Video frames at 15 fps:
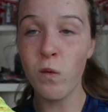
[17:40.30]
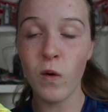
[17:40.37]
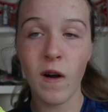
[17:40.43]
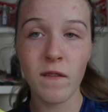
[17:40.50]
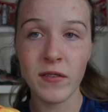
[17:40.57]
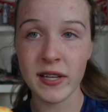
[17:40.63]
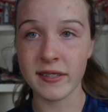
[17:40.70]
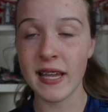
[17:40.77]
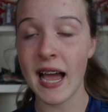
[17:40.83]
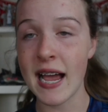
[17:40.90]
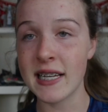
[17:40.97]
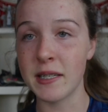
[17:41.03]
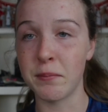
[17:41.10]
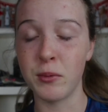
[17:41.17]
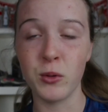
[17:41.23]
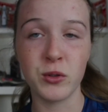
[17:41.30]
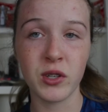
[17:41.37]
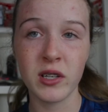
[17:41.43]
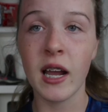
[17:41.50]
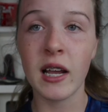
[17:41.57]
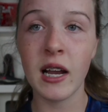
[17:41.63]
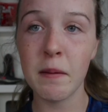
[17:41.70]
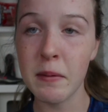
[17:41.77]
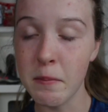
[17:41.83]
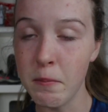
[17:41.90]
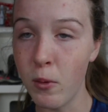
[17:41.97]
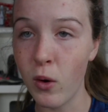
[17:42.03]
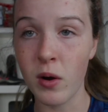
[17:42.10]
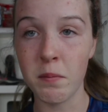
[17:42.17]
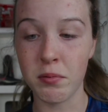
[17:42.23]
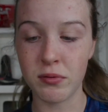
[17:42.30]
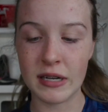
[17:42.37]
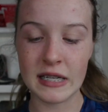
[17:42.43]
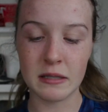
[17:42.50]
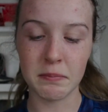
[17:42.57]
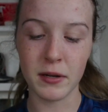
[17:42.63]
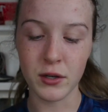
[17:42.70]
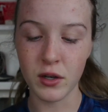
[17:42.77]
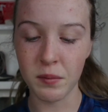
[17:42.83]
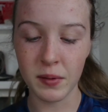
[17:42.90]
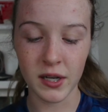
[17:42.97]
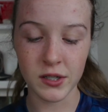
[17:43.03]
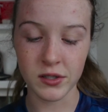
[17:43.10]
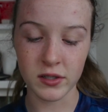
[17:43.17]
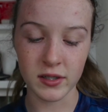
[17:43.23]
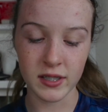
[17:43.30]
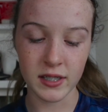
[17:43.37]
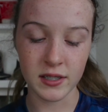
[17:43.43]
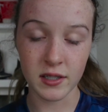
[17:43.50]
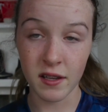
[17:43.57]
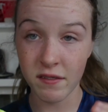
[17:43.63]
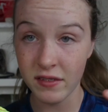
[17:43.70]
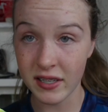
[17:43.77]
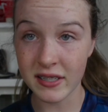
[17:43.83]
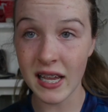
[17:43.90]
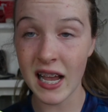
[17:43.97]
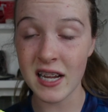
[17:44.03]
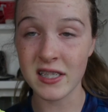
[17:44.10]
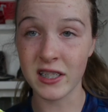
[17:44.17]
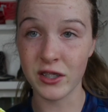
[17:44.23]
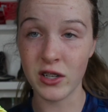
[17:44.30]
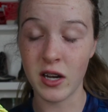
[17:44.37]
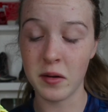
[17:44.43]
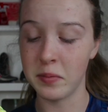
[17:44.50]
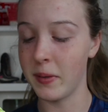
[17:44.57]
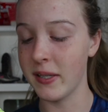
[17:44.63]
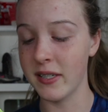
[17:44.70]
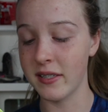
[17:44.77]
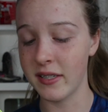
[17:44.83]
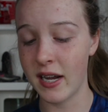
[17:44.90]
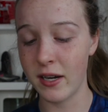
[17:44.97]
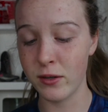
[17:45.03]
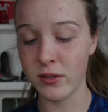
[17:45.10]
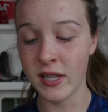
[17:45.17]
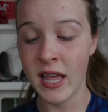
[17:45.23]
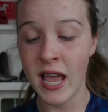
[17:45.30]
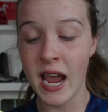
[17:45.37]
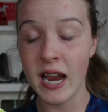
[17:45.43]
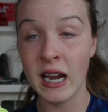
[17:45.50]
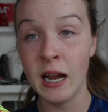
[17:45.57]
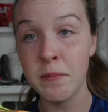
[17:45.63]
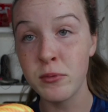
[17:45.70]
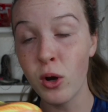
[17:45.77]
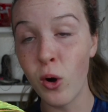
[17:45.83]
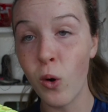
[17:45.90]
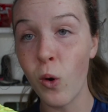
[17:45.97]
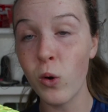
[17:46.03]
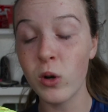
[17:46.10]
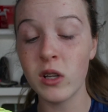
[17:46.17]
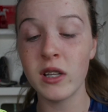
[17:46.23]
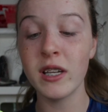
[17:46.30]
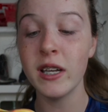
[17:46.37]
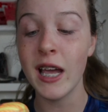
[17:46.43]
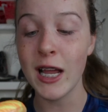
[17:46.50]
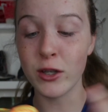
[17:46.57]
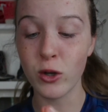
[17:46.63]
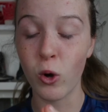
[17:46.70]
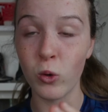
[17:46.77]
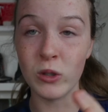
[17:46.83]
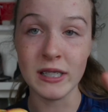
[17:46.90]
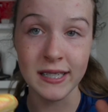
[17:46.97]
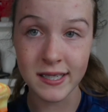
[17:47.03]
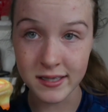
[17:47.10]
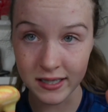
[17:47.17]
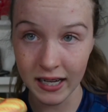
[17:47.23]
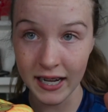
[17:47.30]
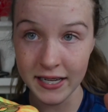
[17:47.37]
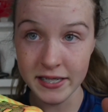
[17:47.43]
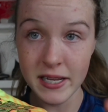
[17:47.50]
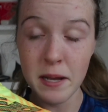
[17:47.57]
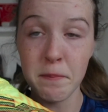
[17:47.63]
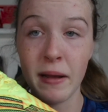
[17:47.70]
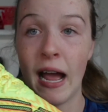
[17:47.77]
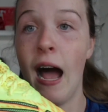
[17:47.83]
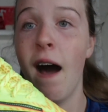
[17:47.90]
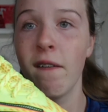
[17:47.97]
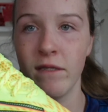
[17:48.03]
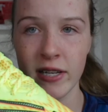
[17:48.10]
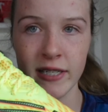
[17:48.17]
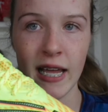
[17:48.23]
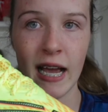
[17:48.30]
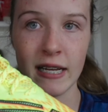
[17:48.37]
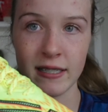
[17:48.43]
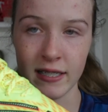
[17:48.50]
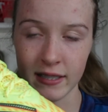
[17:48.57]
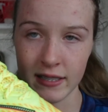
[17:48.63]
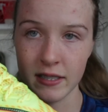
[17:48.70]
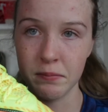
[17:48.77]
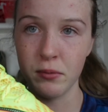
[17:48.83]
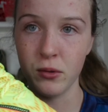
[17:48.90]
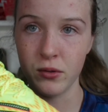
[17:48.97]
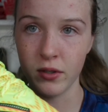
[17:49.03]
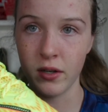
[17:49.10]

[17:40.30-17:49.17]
fantastic boots. Cannot be more impressed by New Balance on these. Fantastic job by the designers, and I'm totally stunned by how fantastic these boots are.